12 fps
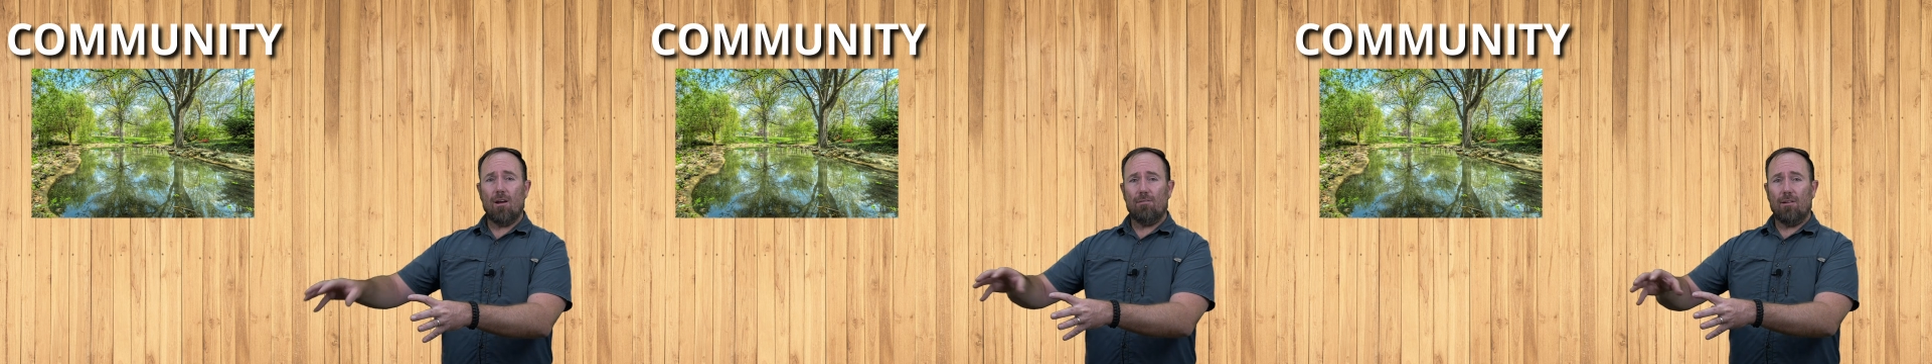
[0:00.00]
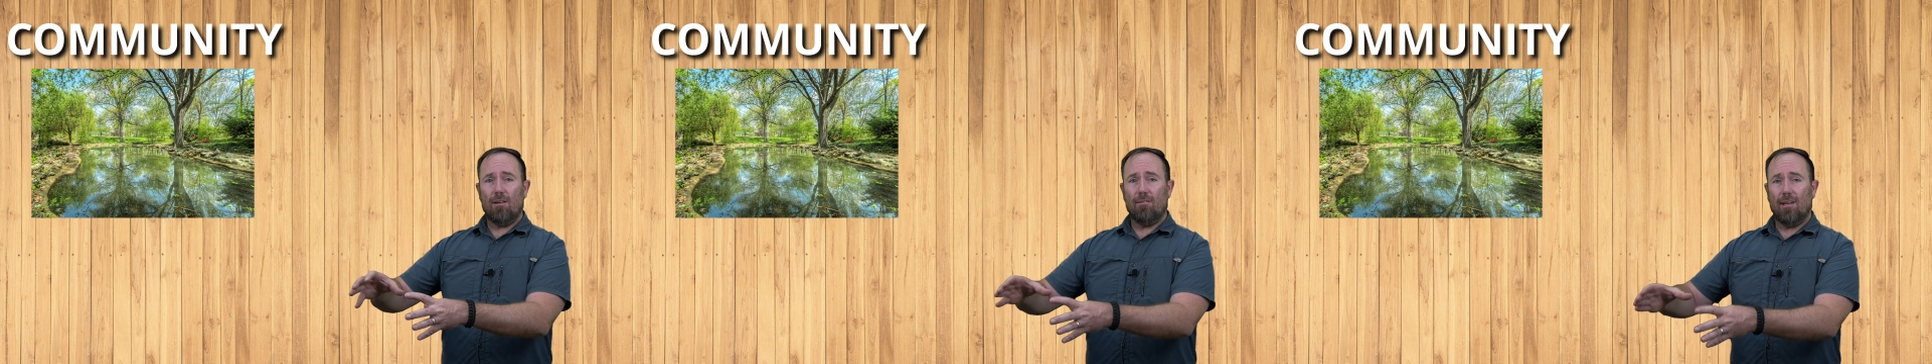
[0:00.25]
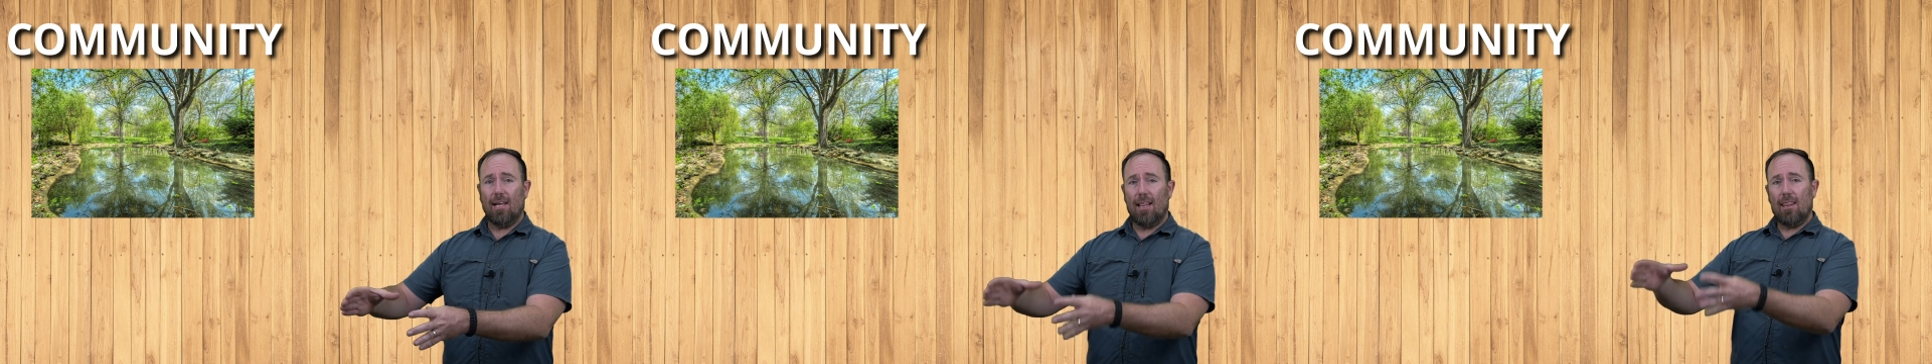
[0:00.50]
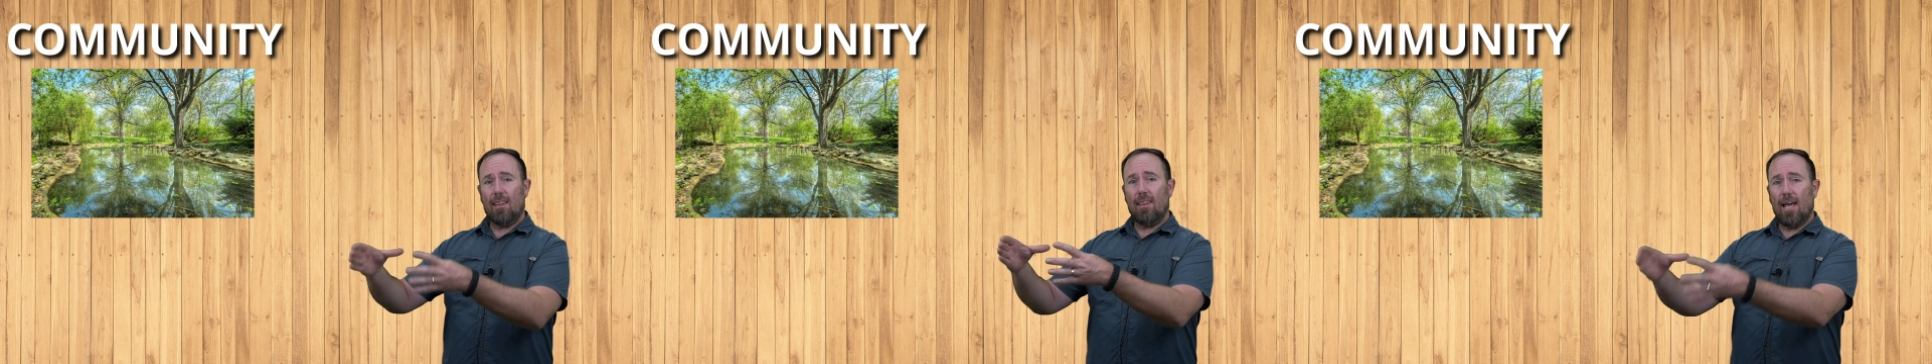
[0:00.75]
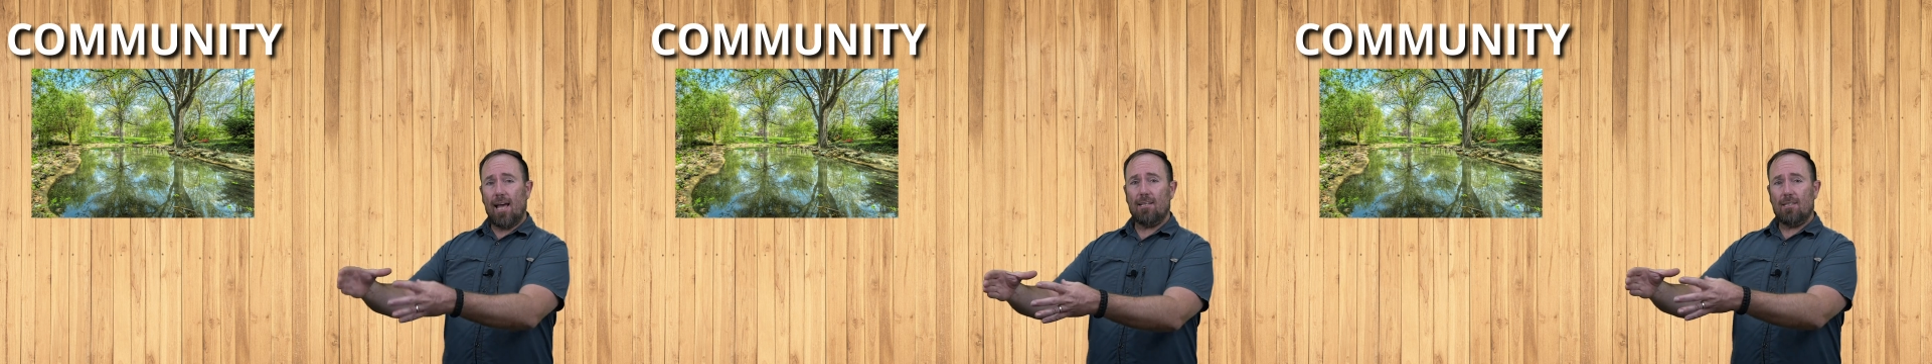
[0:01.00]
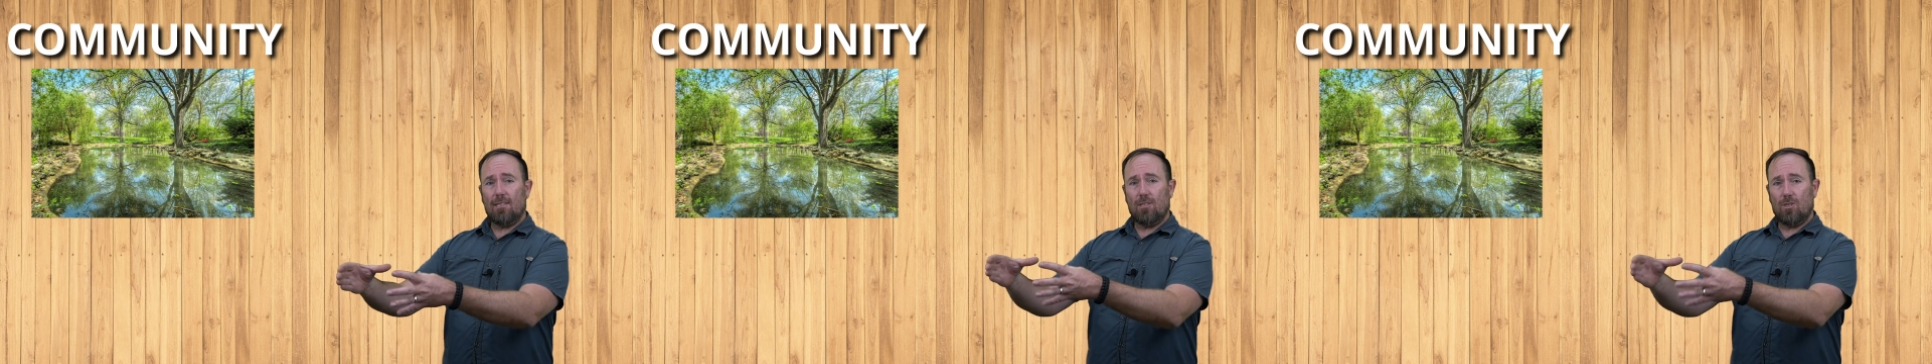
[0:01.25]
of living.
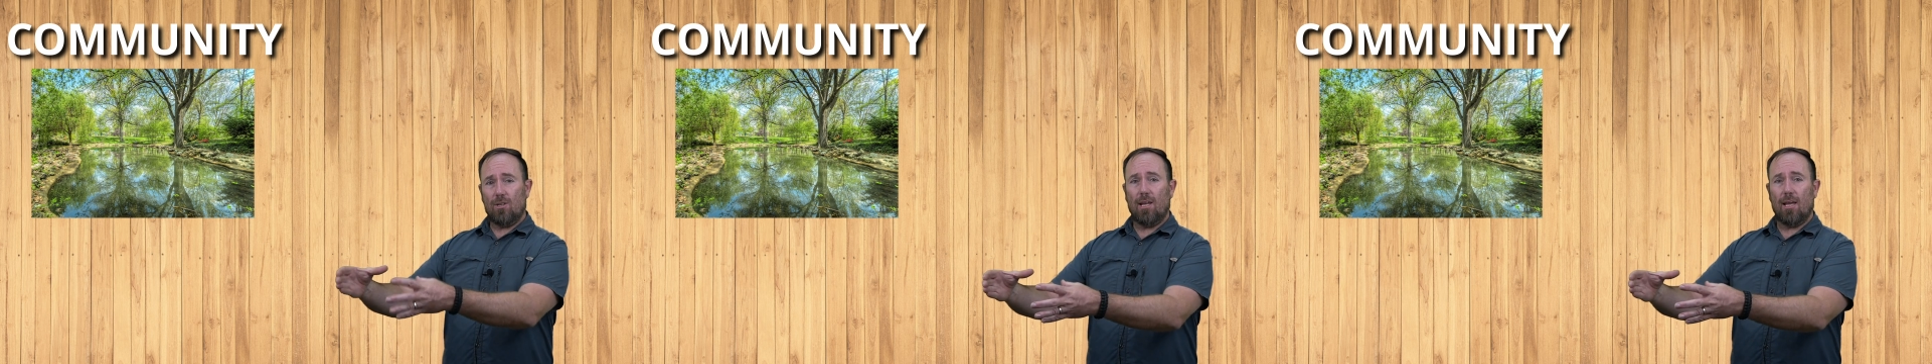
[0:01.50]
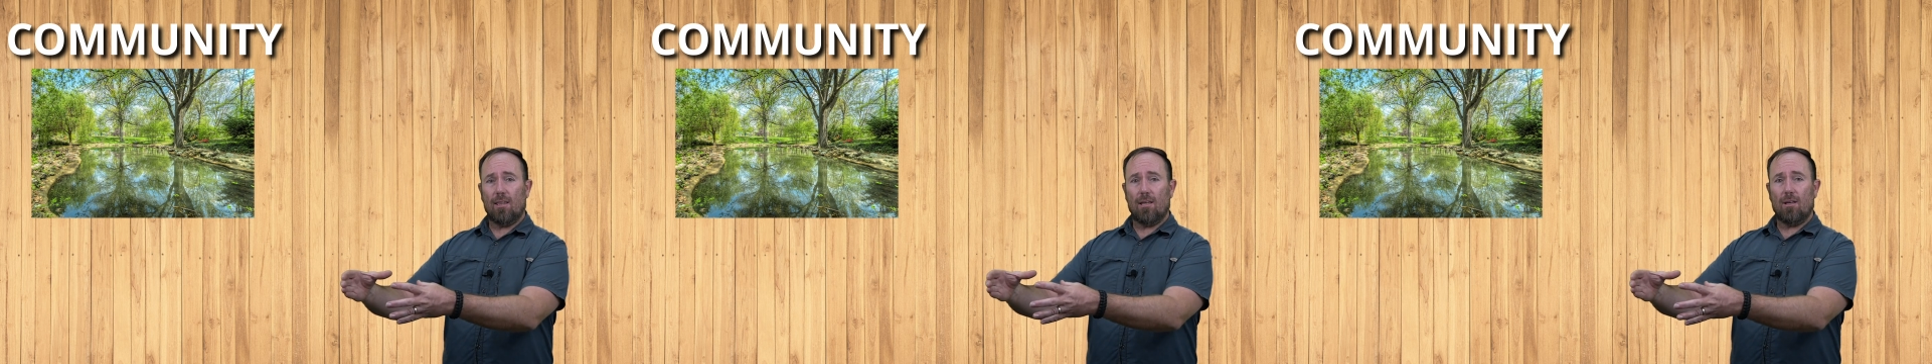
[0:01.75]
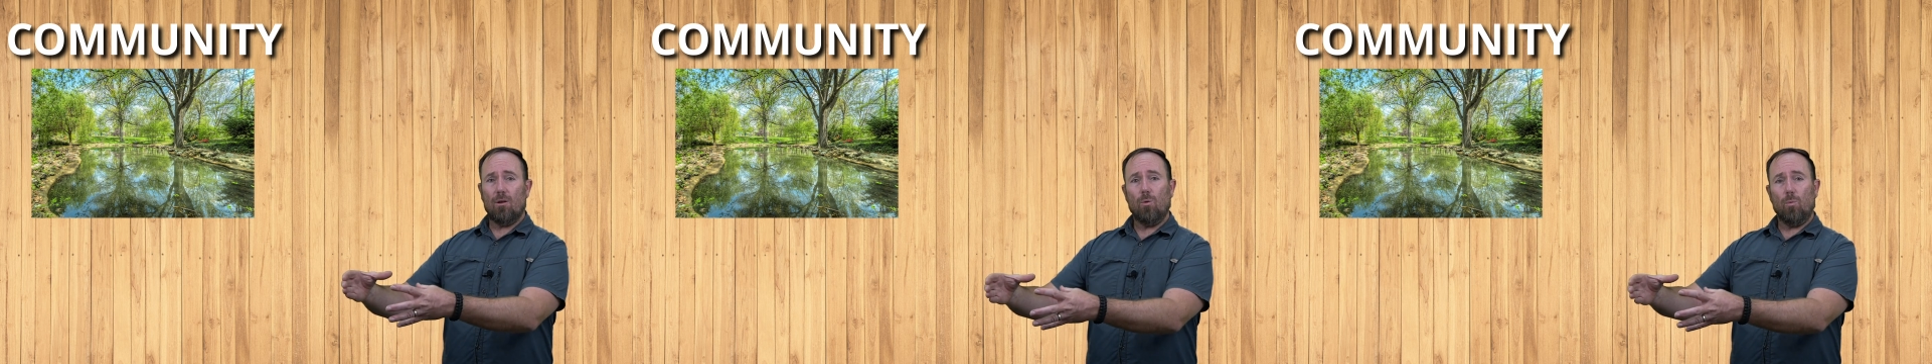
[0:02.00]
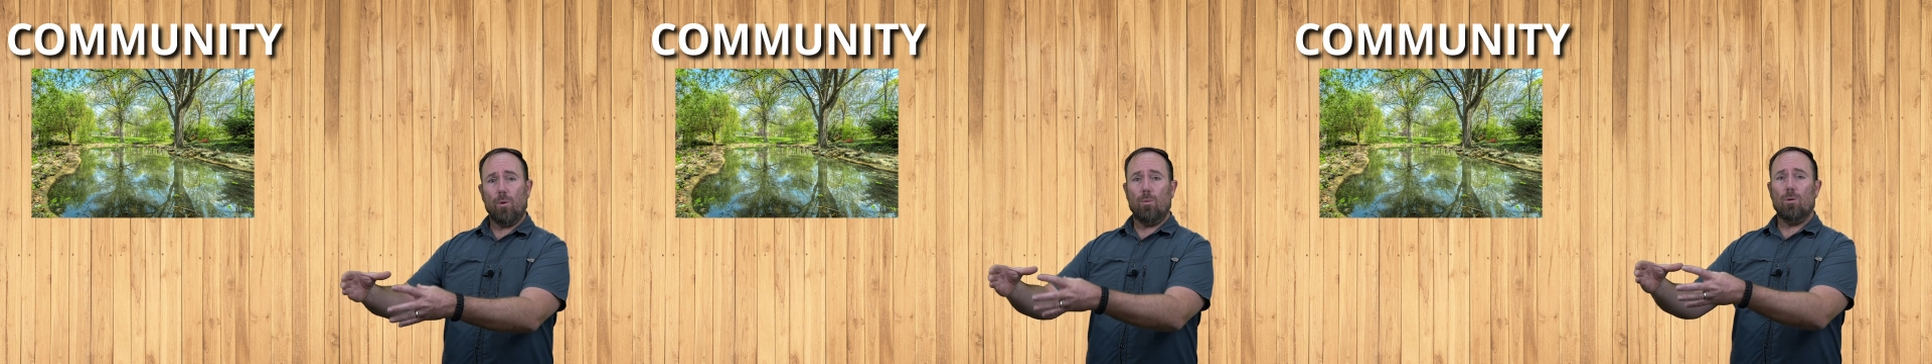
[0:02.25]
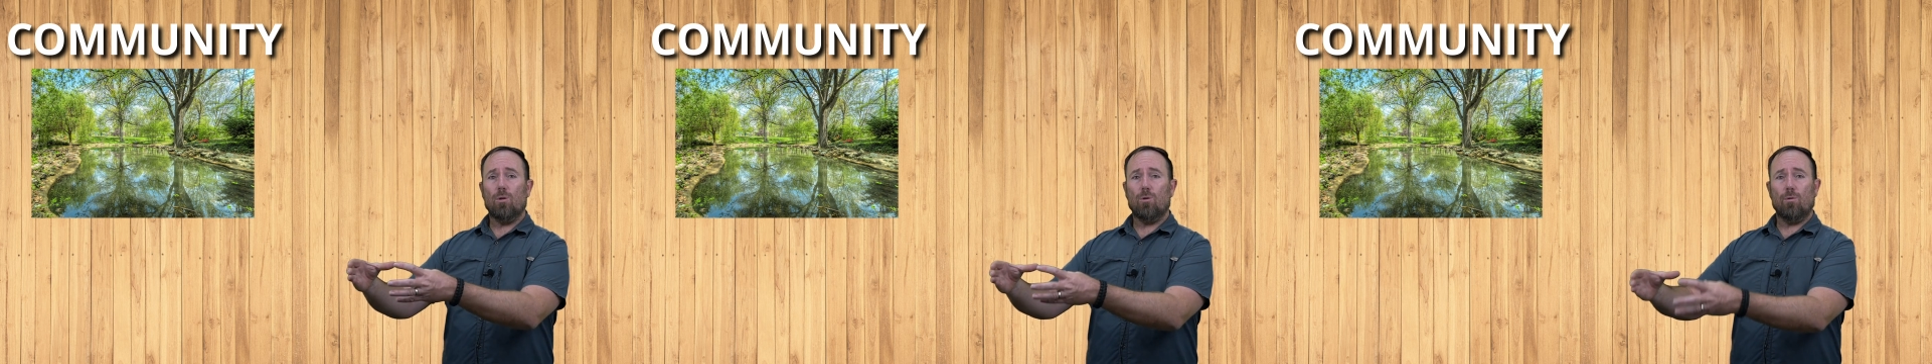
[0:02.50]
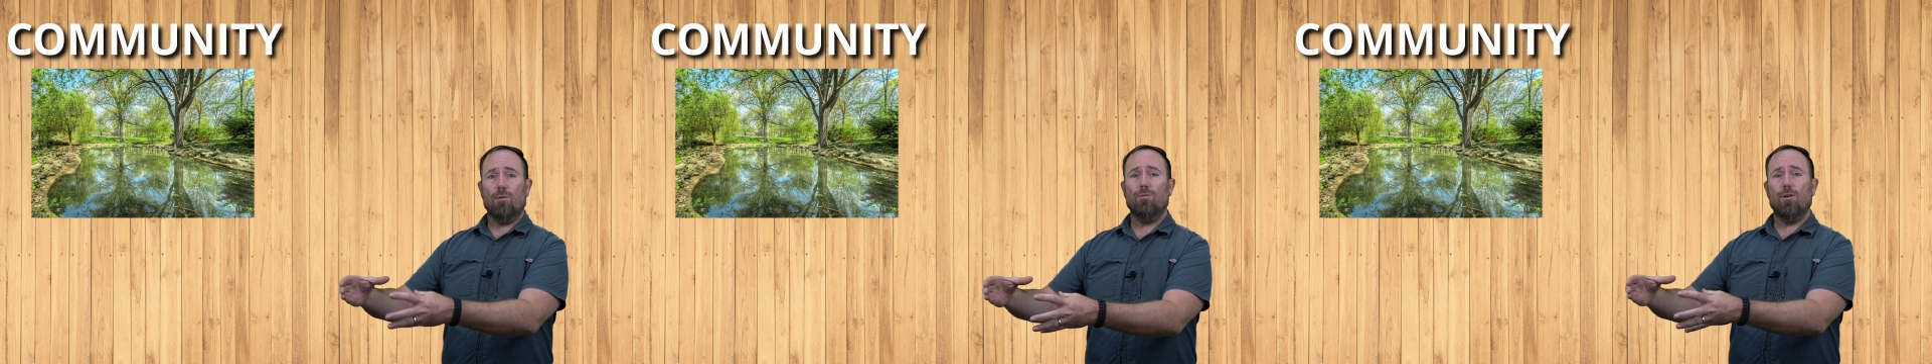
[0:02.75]
That together we will
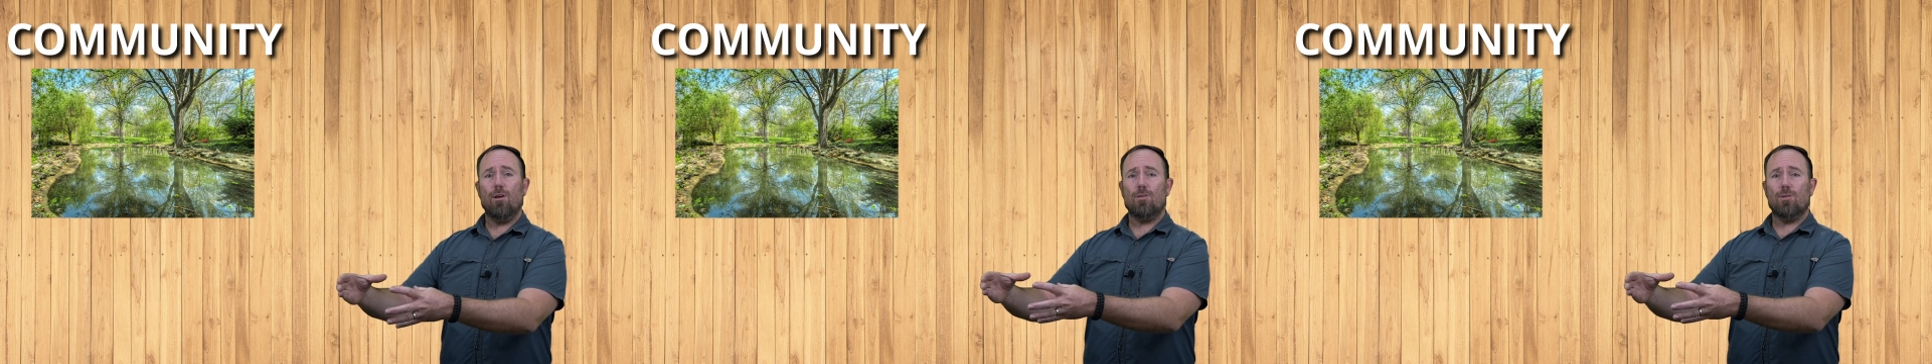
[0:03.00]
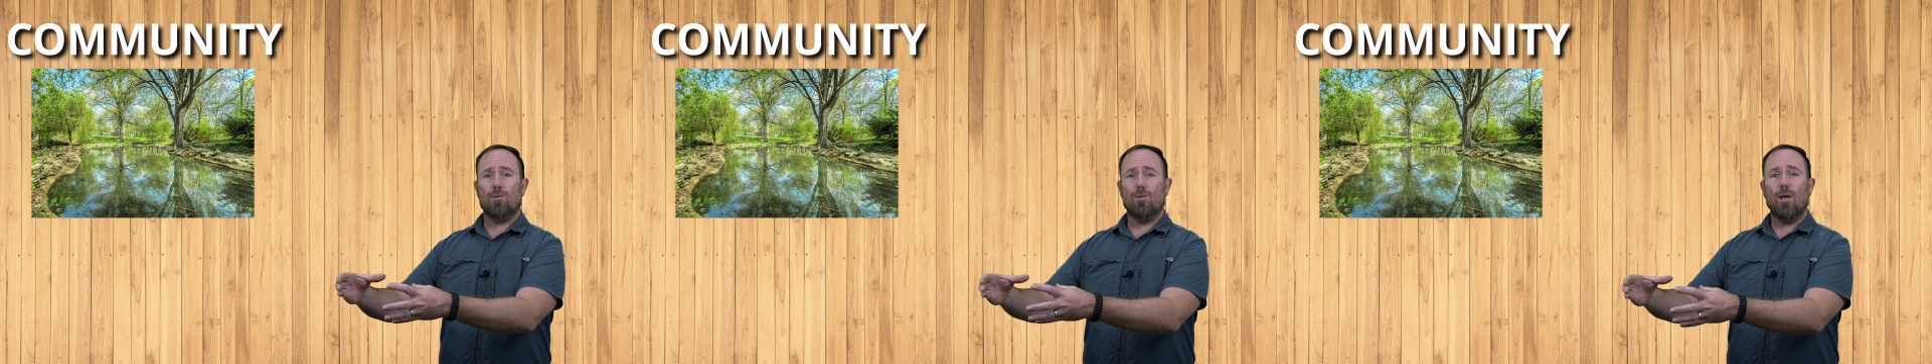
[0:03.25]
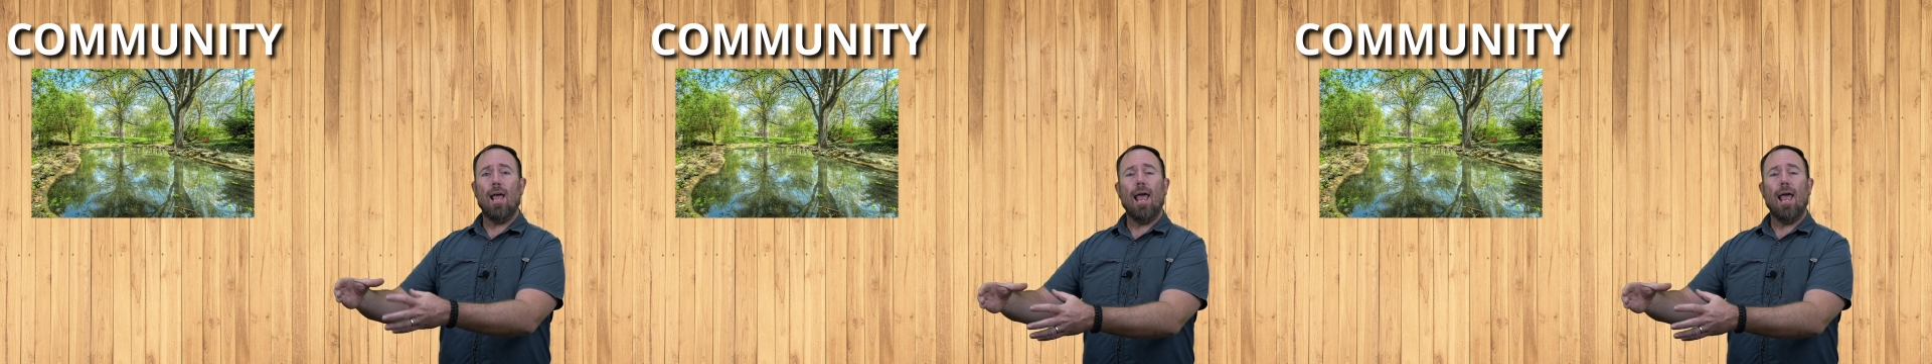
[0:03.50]
refer to